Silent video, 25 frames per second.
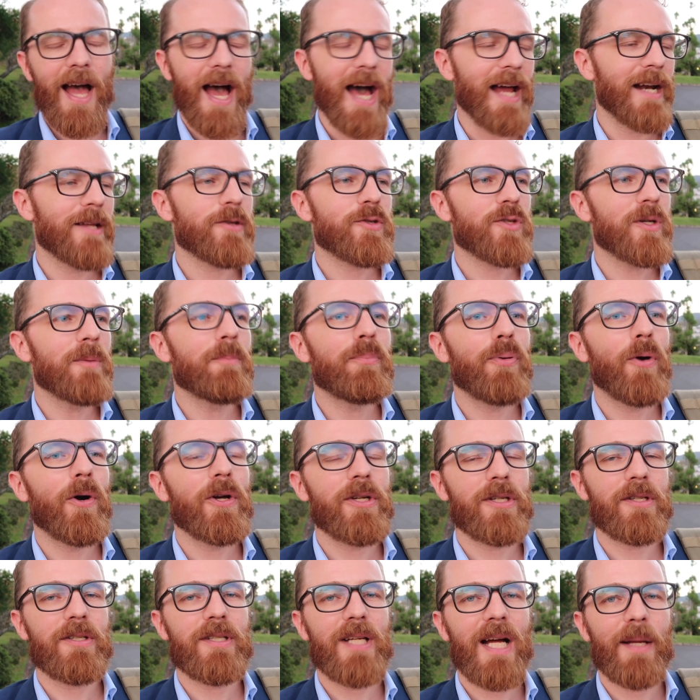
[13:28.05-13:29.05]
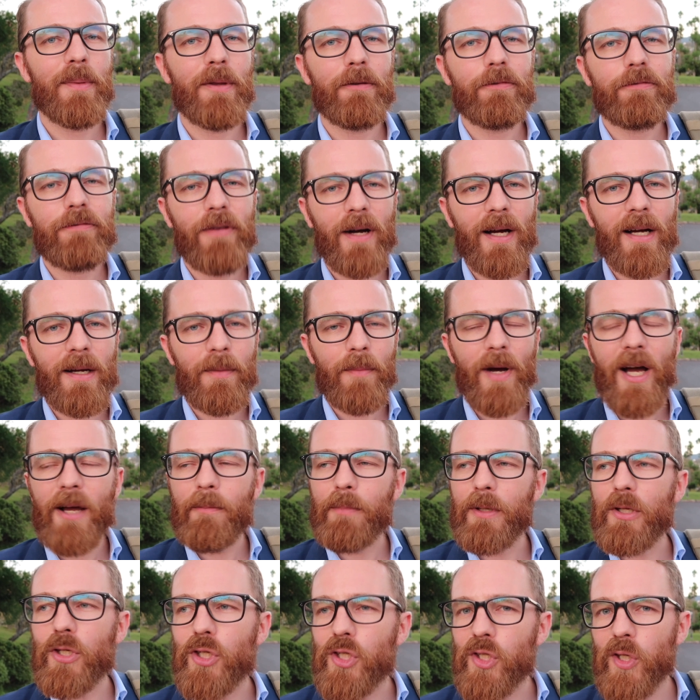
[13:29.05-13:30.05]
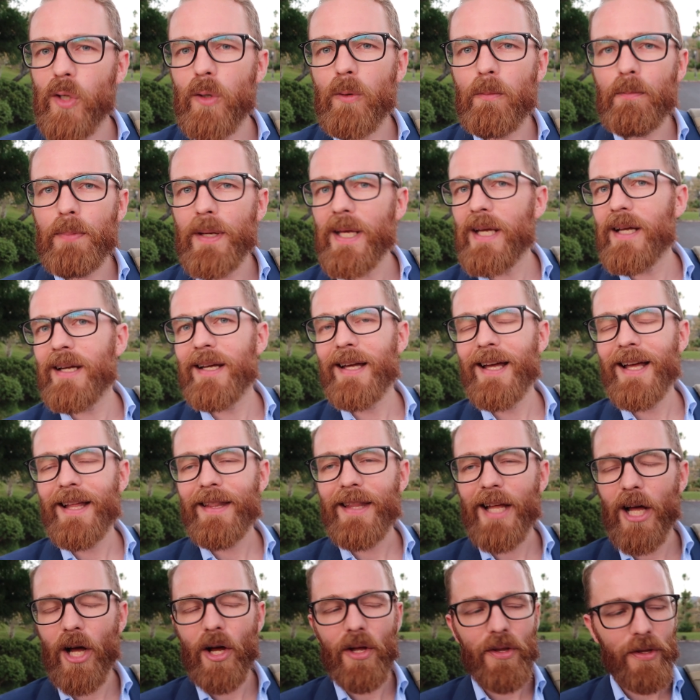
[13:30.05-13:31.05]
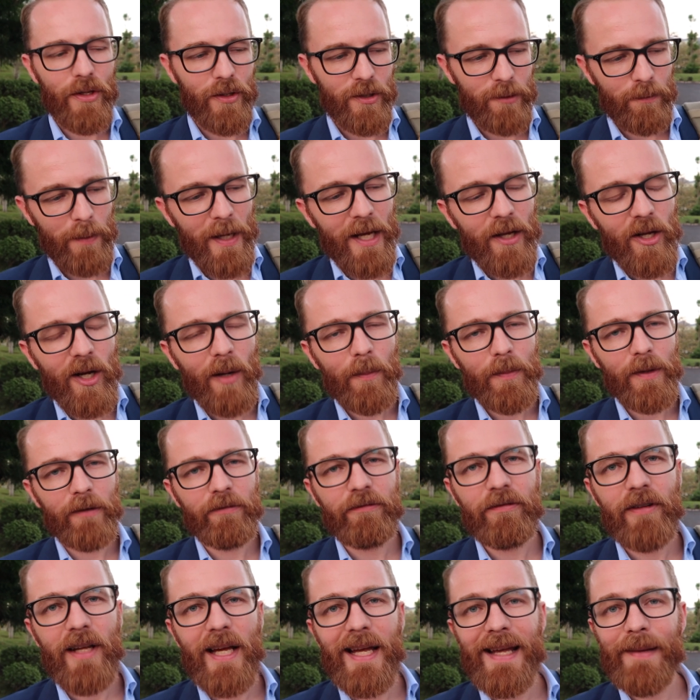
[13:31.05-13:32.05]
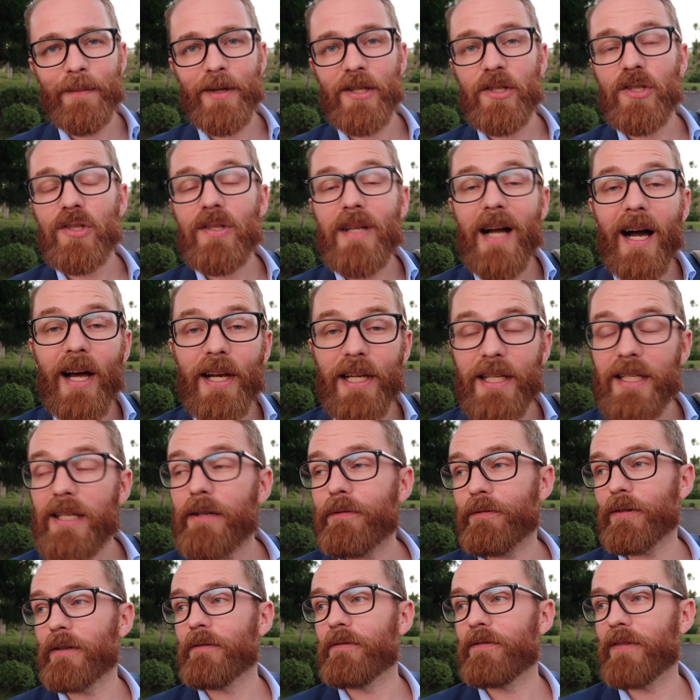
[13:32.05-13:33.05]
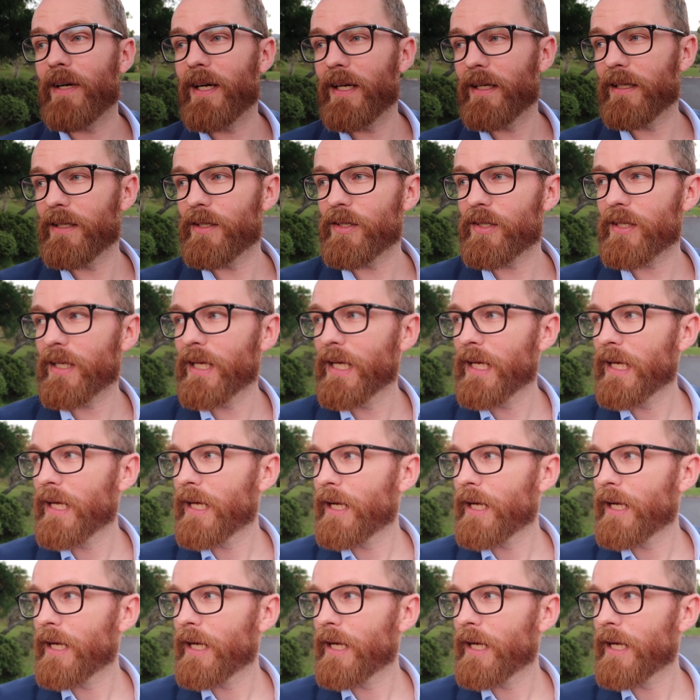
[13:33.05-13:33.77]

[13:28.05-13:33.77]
And at some point in time, the fire might be so big that others pick up the flame and start different fires.